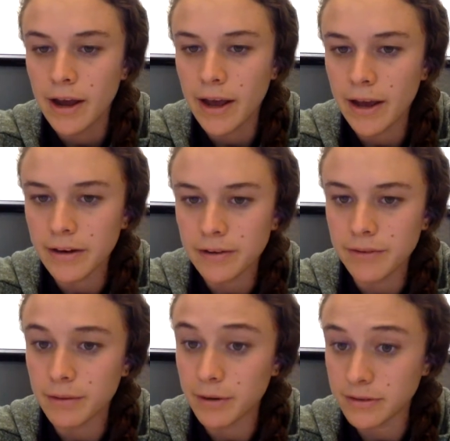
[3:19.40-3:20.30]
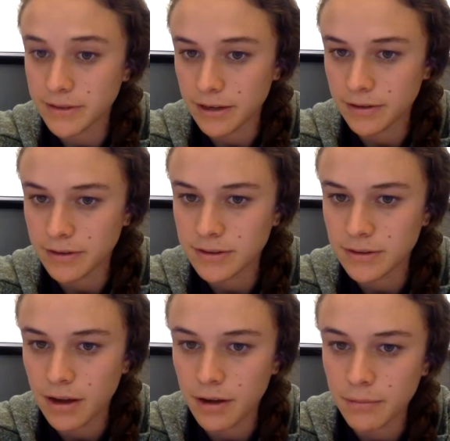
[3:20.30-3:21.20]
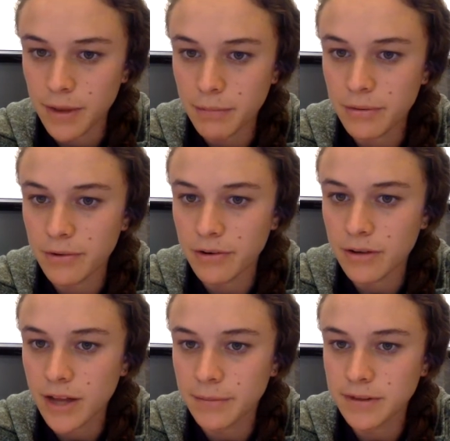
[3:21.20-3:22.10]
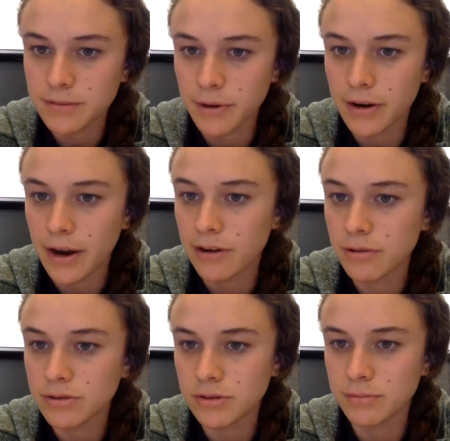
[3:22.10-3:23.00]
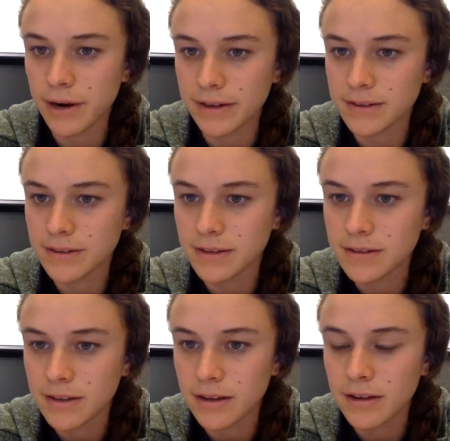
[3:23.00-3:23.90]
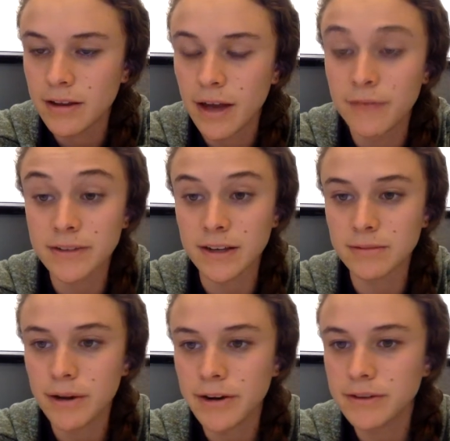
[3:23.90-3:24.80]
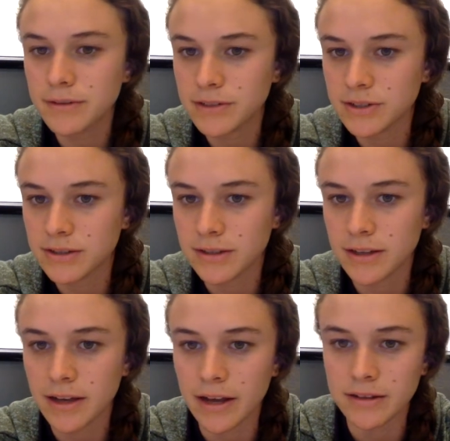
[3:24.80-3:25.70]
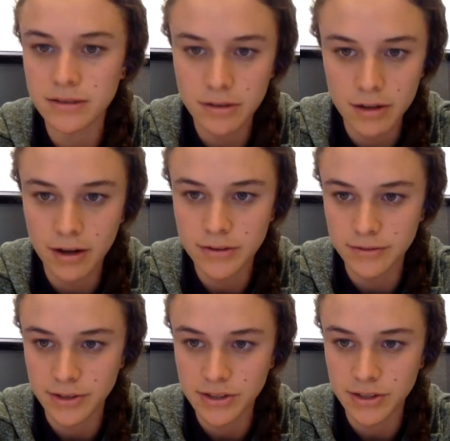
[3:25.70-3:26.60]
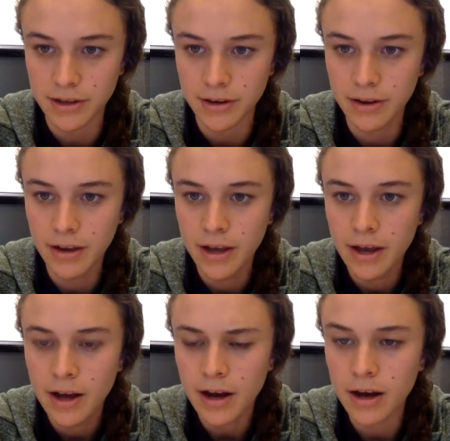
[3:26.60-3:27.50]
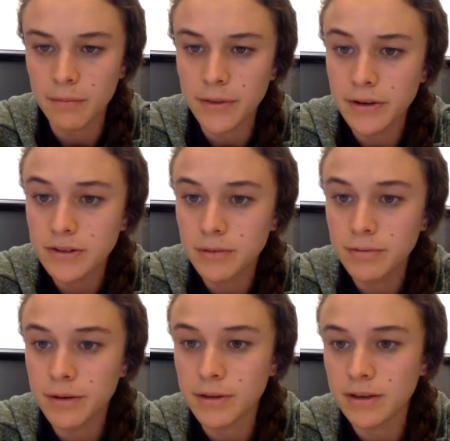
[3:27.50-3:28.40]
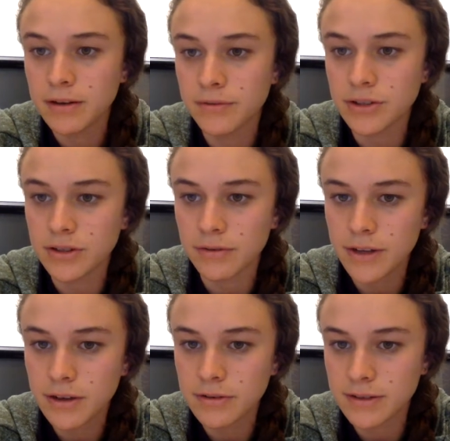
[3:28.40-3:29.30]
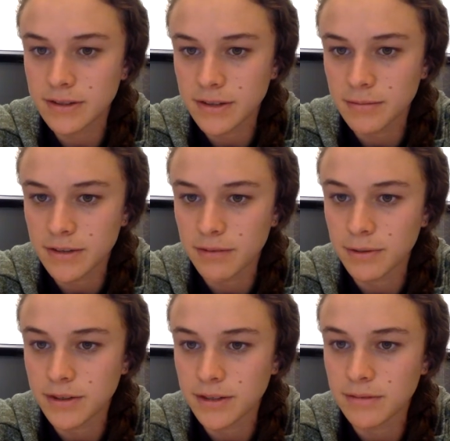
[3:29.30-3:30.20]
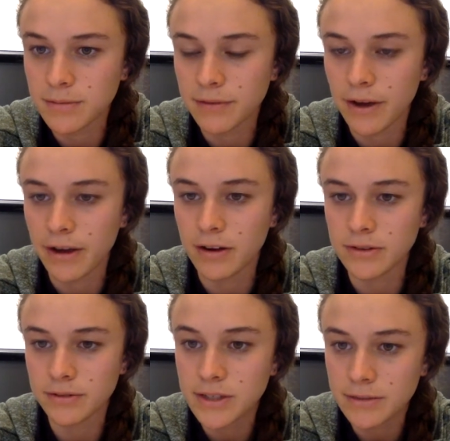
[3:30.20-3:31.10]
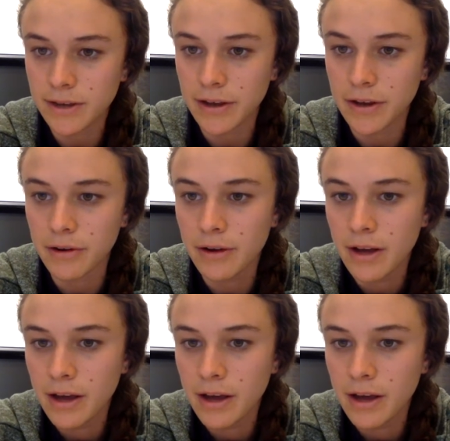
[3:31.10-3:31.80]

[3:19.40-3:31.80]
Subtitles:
and environmental standards that promote climate-smart agricultural practices that emphasize water use efficiency and soil conservation. They also prohibit the conversion of ecosystems that have been deemed to be of high conservation value.